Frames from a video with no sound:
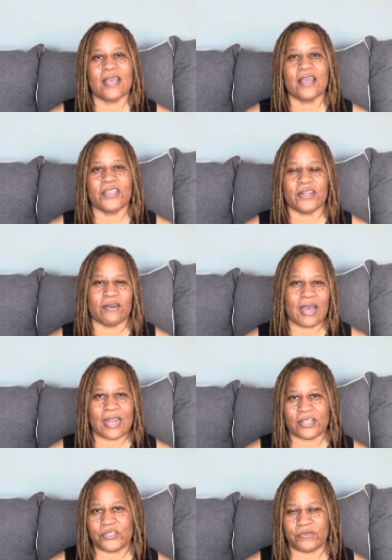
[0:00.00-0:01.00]
you know, how
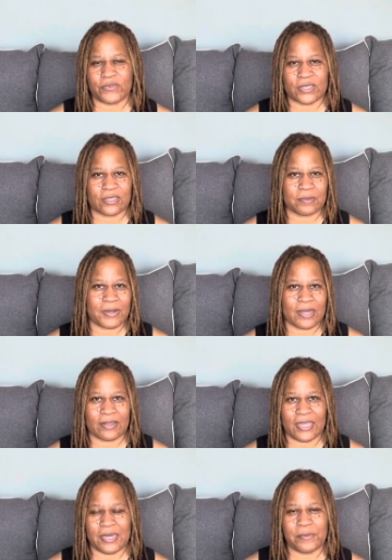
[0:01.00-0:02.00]
did you feel
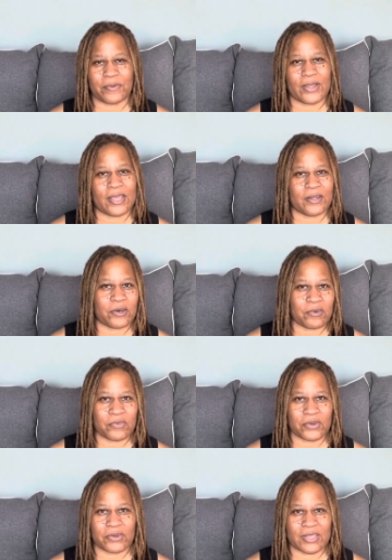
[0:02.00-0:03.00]
about any brand
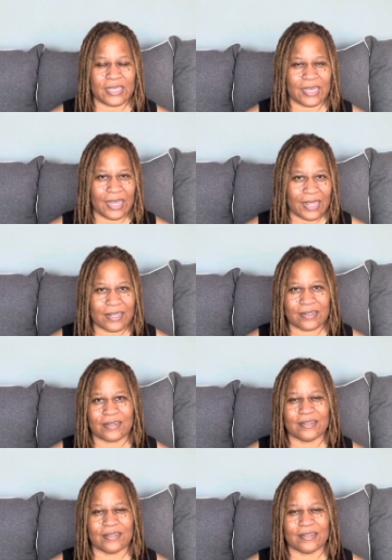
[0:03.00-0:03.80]
over the other?